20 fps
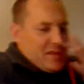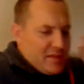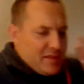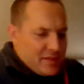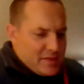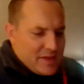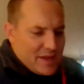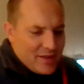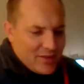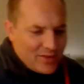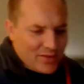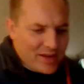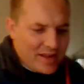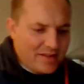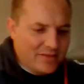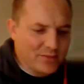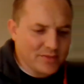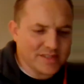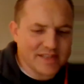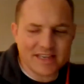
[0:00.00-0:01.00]
So I don't know.
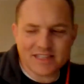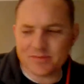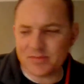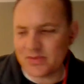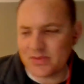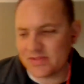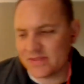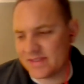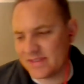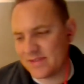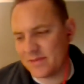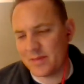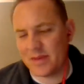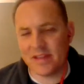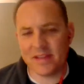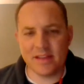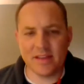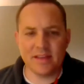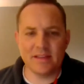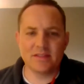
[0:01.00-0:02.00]
Was I supposed to
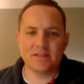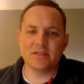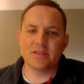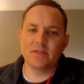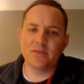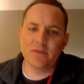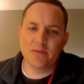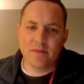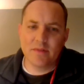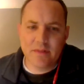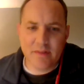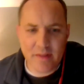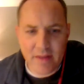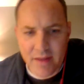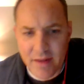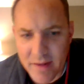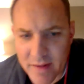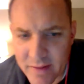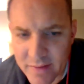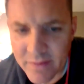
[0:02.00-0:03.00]
submit things too?
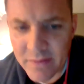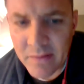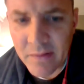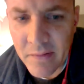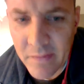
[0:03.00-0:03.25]
Like,